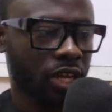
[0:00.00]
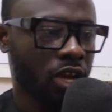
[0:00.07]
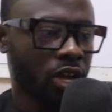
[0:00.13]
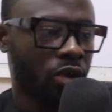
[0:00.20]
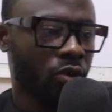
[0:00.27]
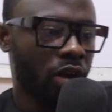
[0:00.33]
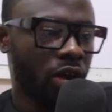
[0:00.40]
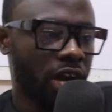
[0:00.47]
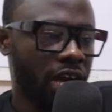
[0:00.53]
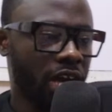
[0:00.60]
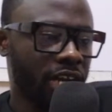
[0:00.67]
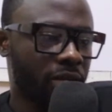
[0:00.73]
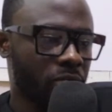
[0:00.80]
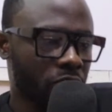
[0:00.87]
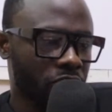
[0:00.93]
What are the
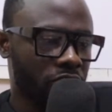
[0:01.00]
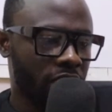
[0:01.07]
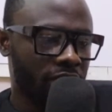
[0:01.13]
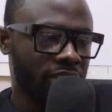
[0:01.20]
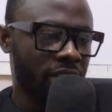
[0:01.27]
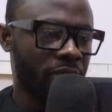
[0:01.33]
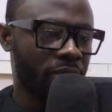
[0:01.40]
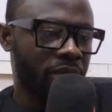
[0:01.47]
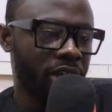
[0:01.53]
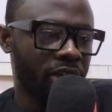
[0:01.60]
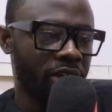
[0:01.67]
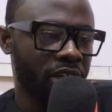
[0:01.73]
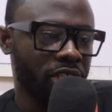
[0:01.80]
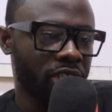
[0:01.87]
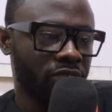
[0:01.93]
most exam
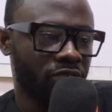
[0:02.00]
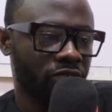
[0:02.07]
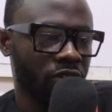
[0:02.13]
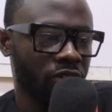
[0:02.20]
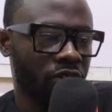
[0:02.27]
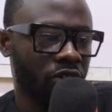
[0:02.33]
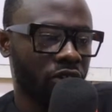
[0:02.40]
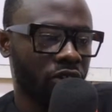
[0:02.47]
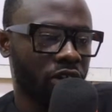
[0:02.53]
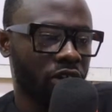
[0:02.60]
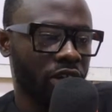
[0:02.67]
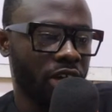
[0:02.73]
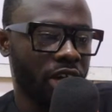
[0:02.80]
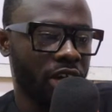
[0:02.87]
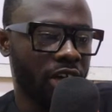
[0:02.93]
areas for
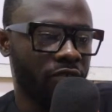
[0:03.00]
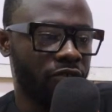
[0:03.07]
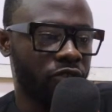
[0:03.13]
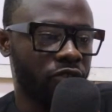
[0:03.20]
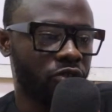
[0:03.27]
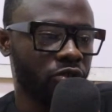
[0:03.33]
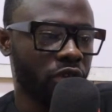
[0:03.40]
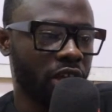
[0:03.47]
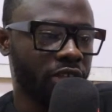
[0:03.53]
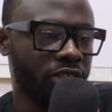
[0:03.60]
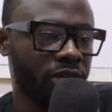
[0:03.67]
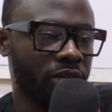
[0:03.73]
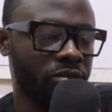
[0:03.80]
F2 exams?